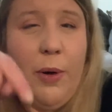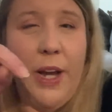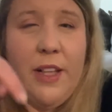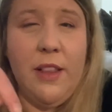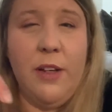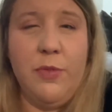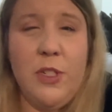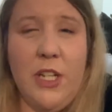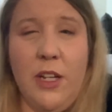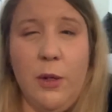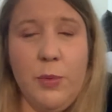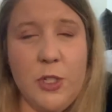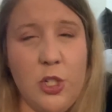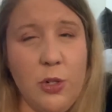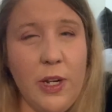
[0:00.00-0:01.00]
I'd love to hear
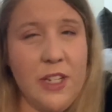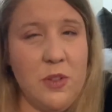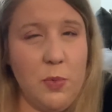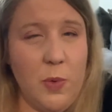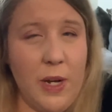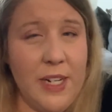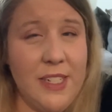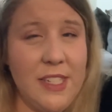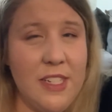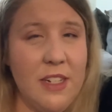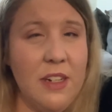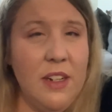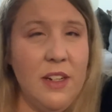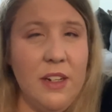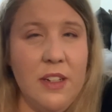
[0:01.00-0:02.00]
what you guys want
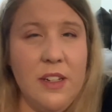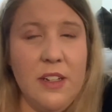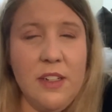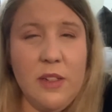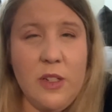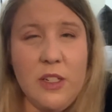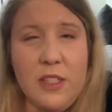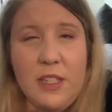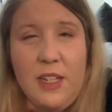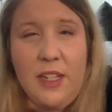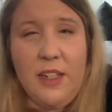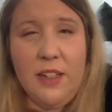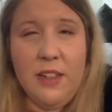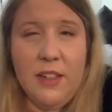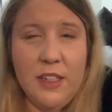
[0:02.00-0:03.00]
to see
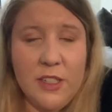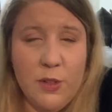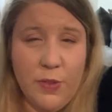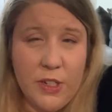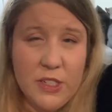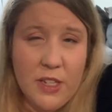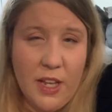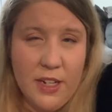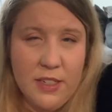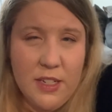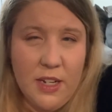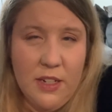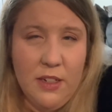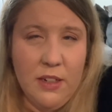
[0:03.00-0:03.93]
as far as content.